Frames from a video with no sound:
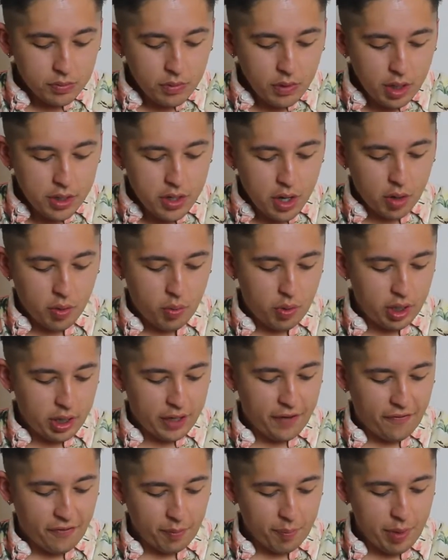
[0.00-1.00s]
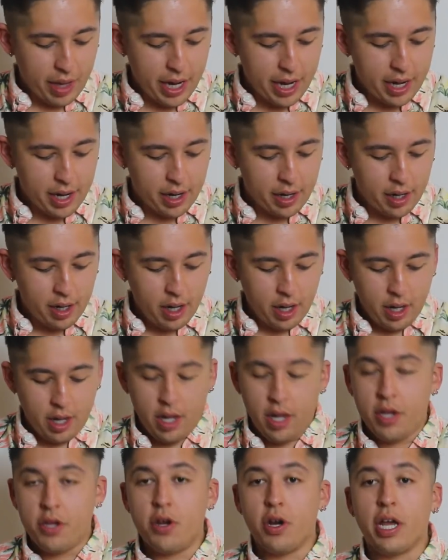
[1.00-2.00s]
really from there,
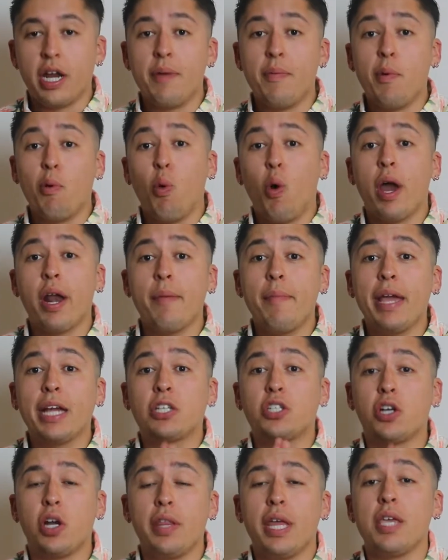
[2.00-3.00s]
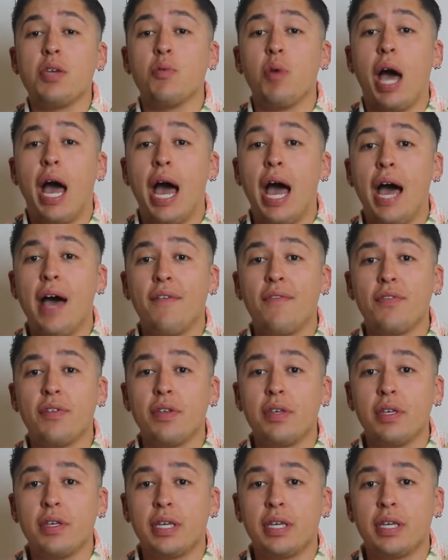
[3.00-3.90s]
you're going to want to make sure that you have,